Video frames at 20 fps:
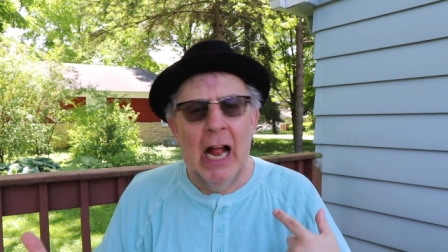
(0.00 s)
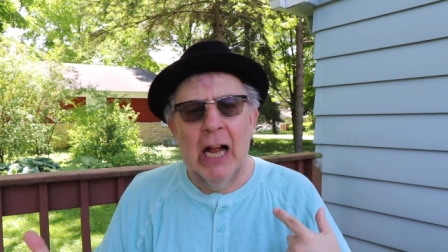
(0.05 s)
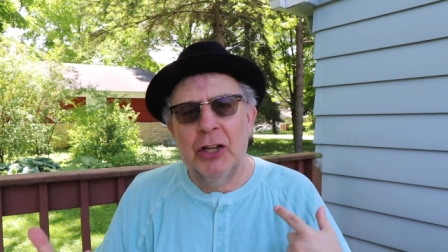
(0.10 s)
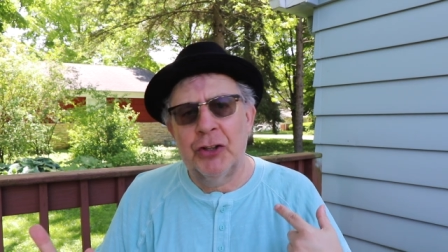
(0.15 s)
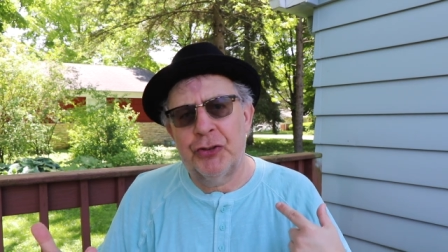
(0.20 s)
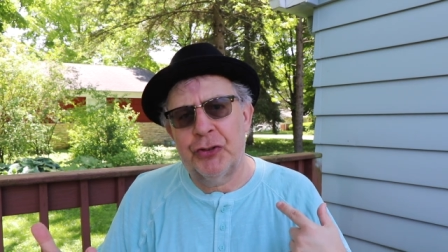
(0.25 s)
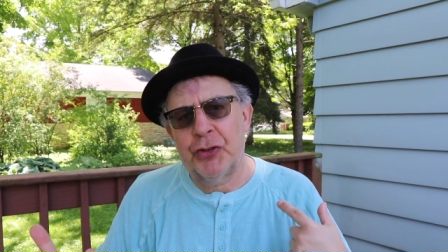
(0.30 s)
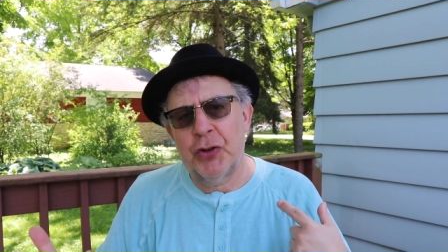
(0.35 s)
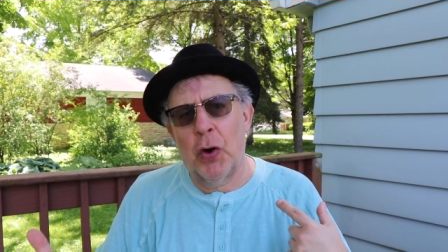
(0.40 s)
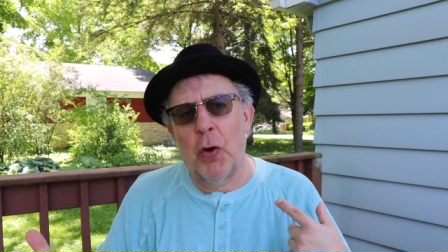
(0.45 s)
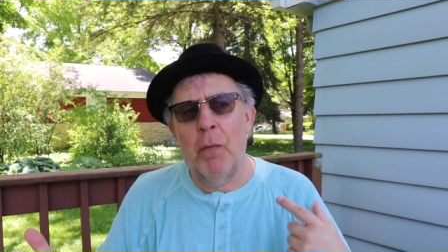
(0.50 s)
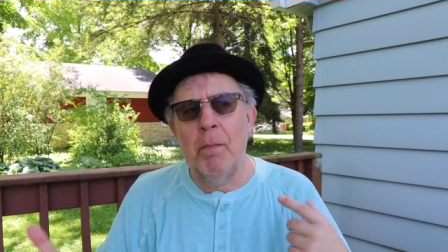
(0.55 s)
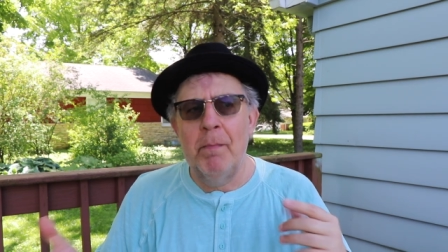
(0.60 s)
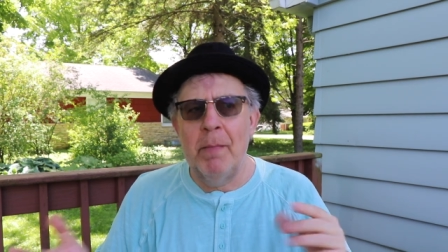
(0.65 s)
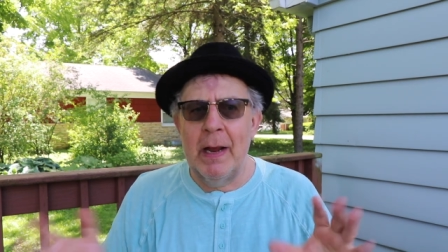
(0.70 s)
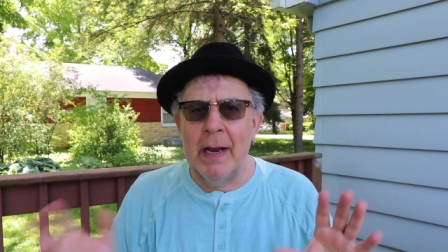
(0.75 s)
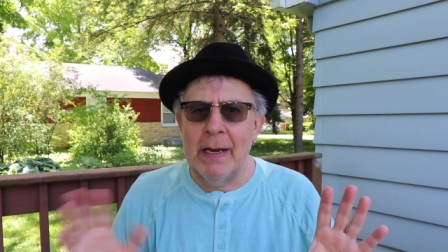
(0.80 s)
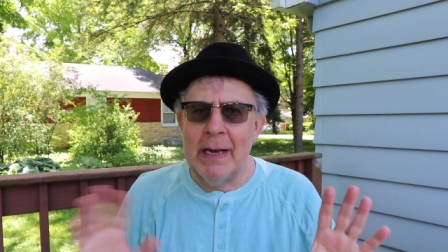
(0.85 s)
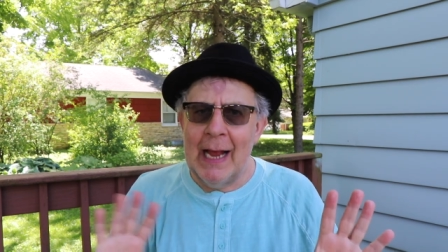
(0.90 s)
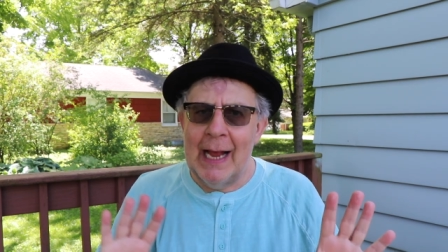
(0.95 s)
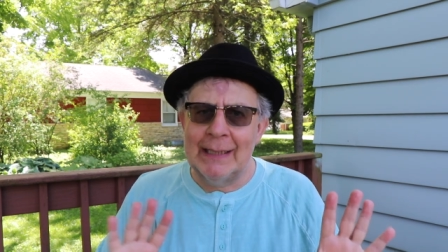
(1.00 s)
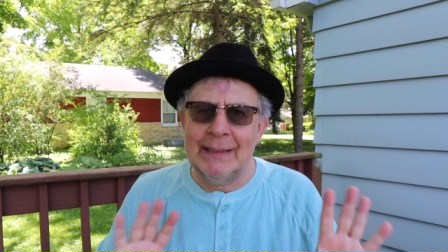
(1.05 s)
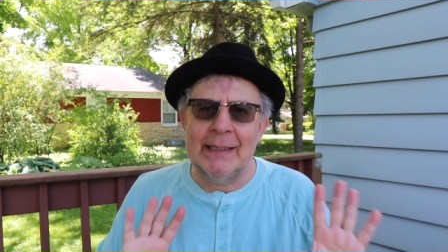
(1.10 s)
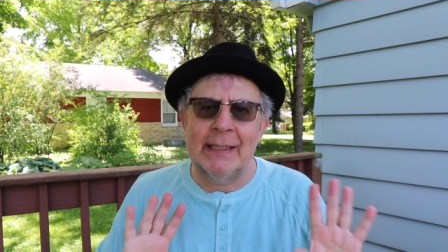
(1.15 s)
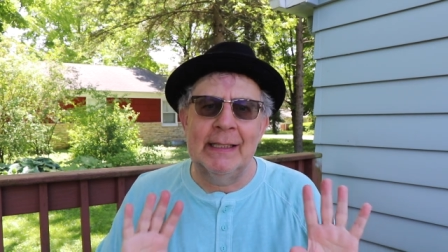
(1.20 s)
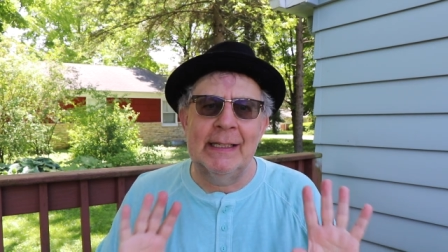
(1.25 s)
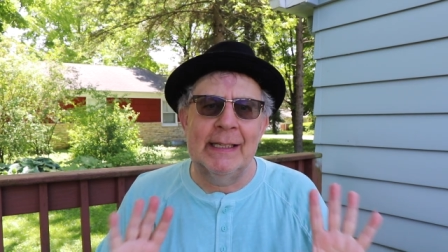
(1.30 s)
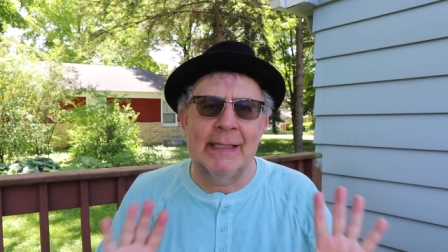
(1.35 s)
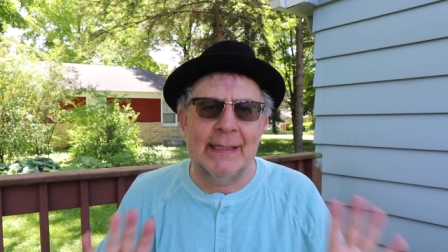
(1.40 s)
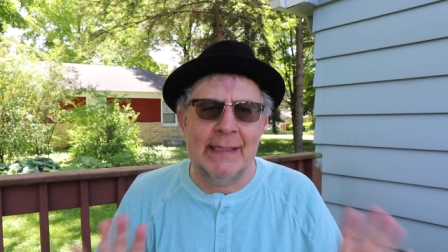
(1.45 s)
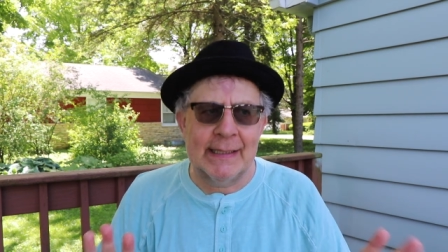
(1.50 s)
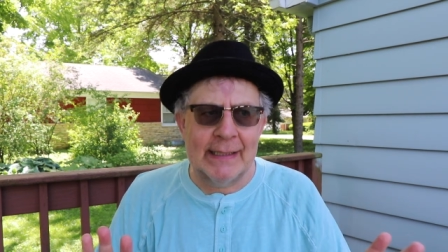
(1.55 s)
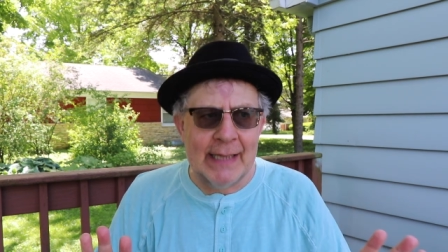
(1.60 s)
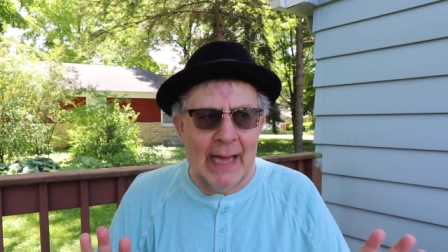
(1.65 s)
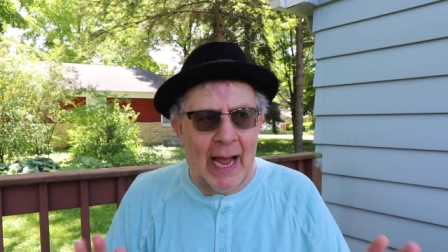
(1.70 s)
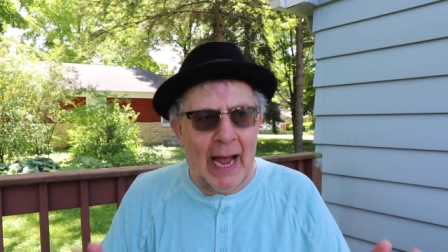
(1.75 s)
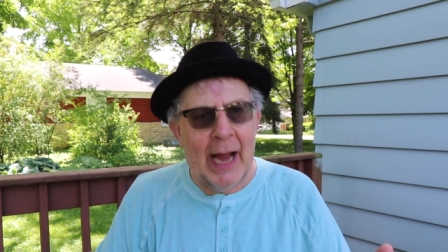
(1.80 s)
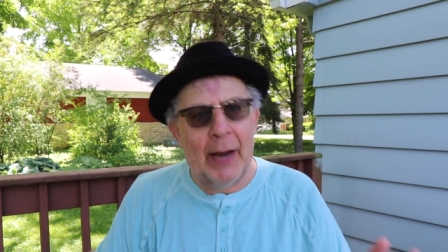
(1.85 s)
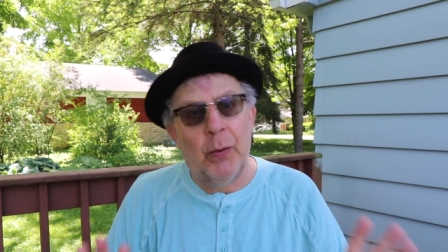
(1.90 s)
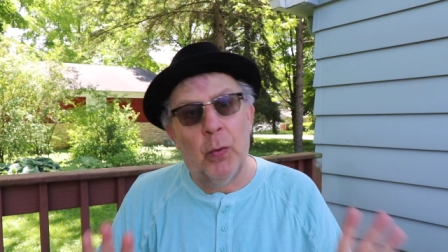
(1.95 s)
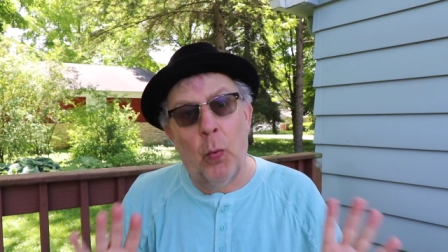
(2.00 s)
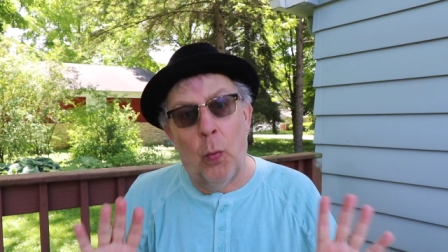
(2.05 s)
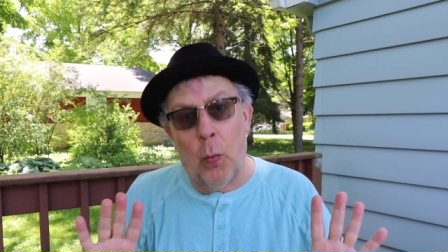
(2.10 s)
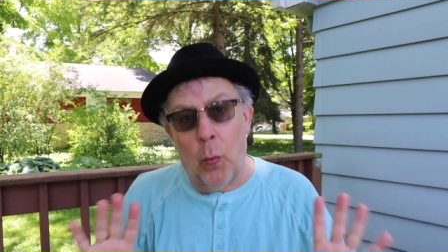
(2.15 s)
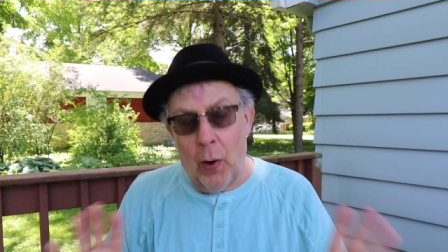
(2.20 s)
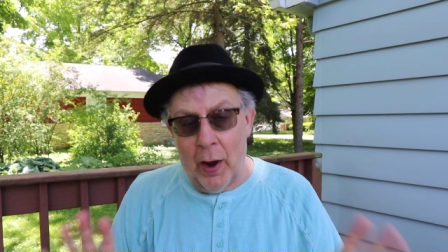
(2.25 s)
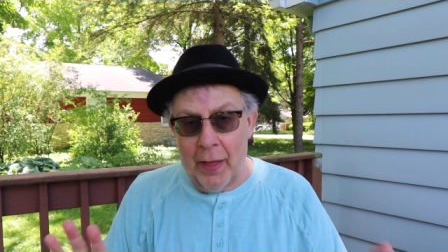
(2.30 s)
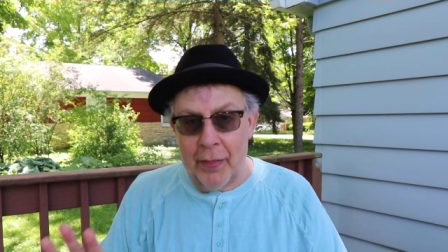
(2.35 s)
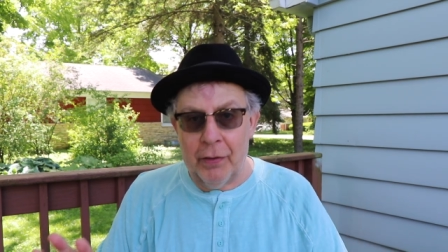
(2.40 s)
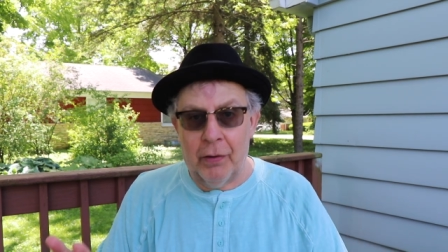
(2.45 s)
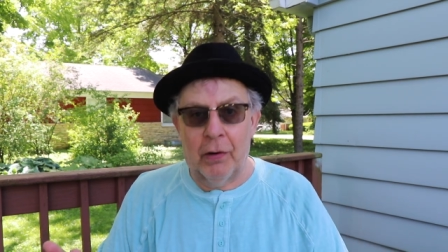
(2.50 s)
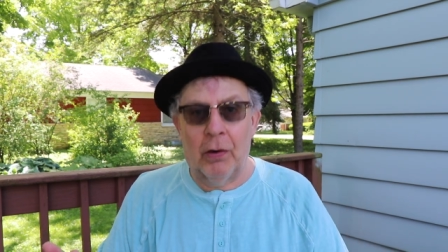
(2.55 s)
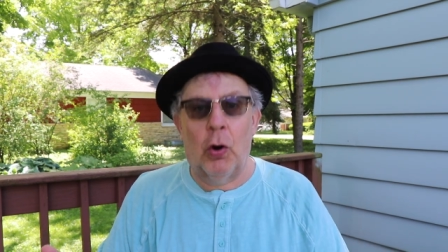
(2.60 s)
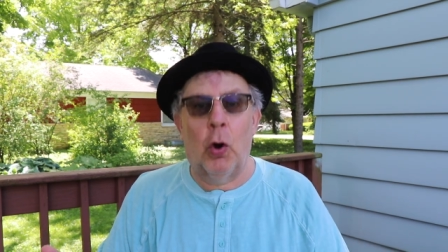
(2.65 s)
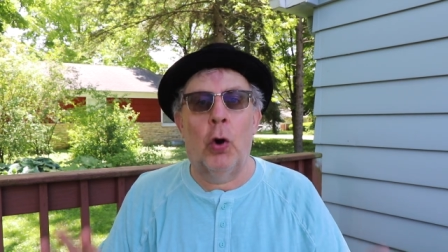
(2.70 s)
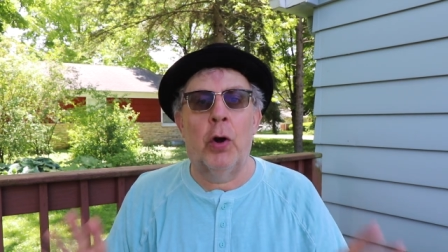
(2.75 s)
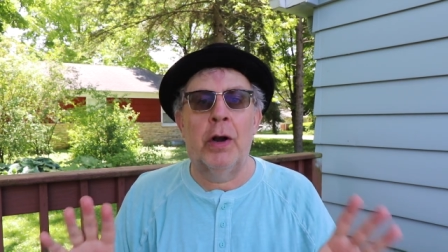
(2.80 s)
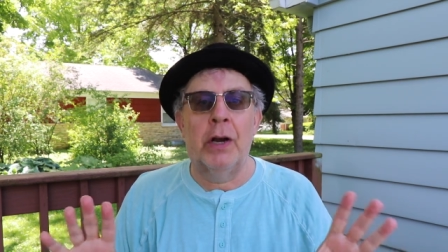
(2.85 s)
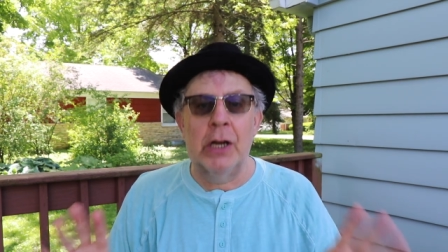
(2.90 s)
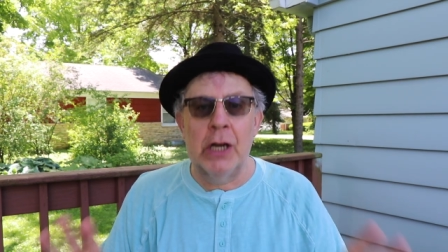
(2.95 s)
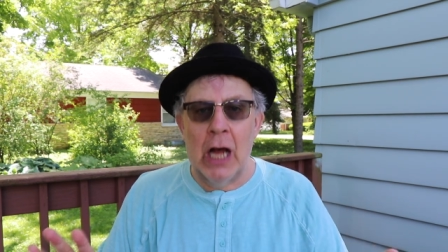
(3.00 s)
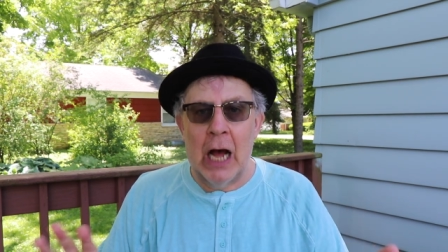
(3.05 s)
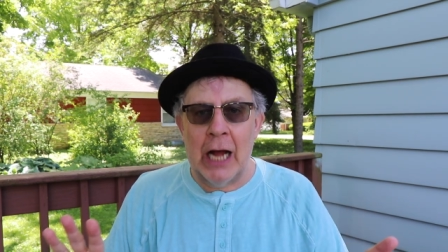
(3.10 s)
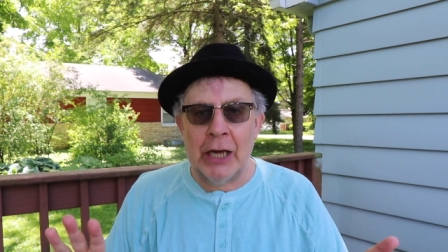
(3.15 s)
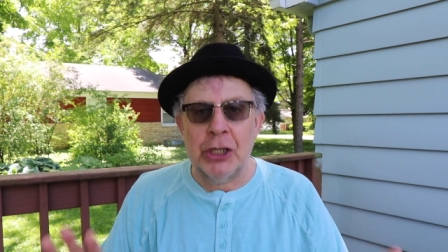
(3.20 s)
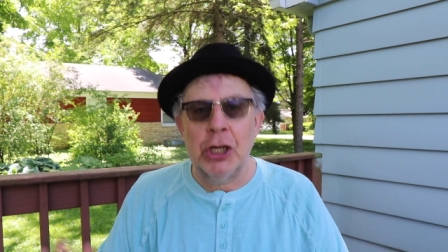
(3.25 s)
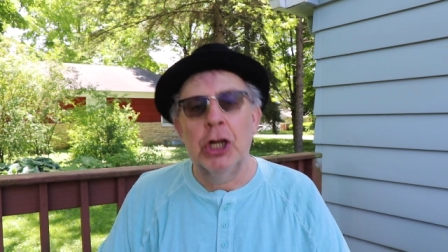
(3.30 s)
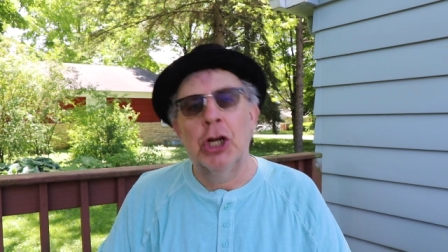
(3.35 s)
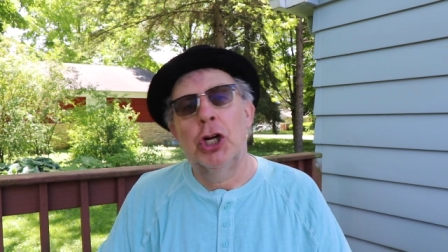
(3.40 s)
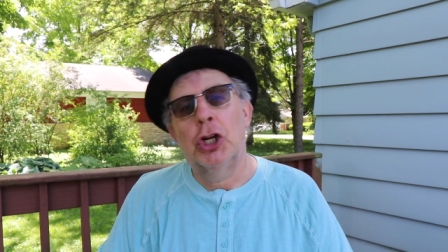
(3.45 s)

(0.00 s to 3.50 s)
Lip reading: So Min has to decide whether or not